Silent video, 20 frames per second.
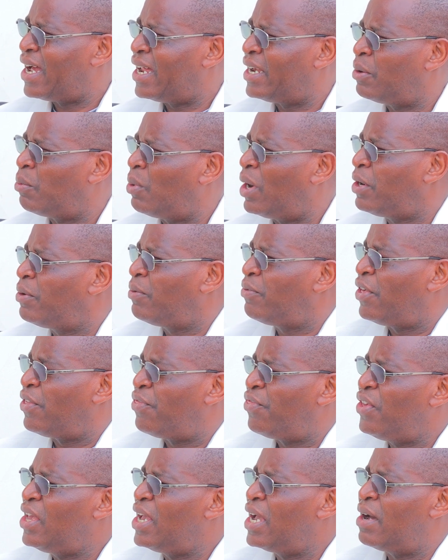And one of the
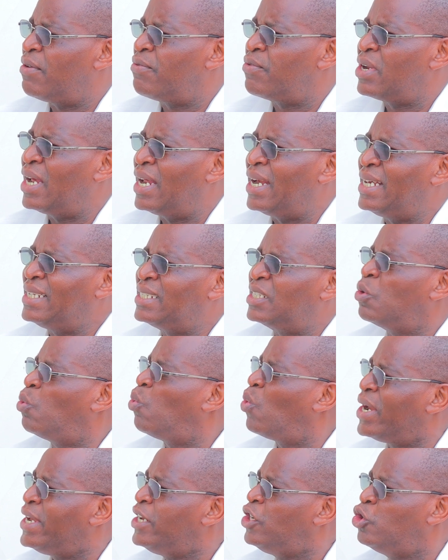things I've realized,
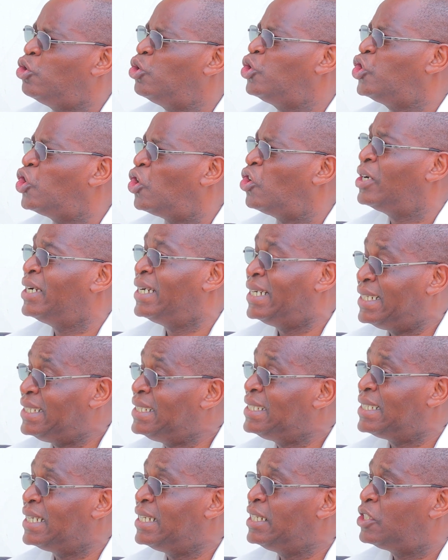when you don't
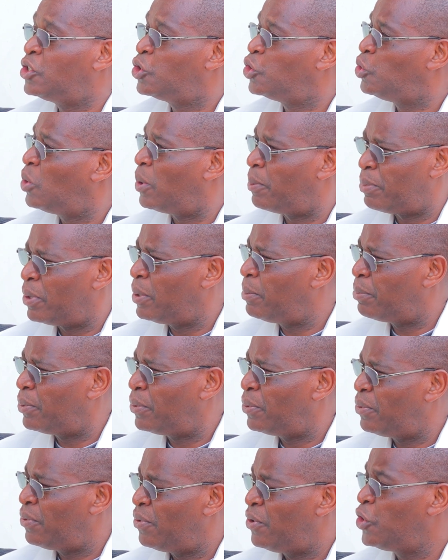listen to your
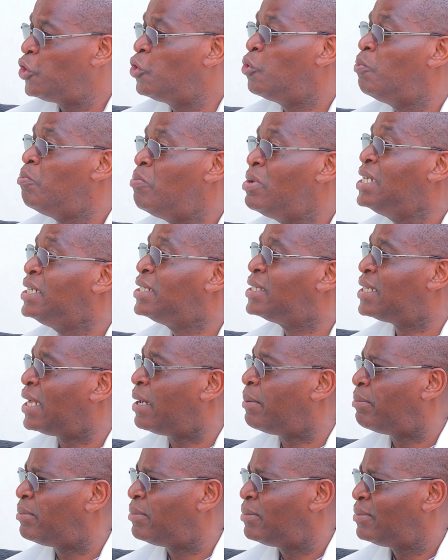people, you miss them.